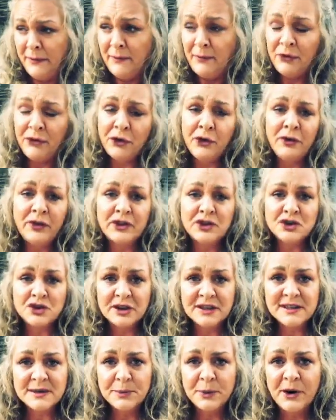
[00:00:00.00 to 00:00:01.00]
through the
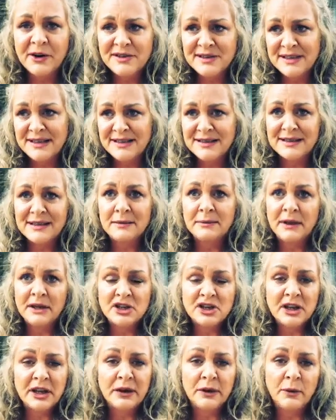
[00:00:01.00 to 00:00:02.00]
trust process and my
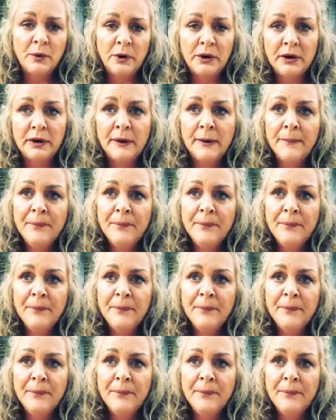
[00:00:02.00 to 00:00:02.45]
shadow work,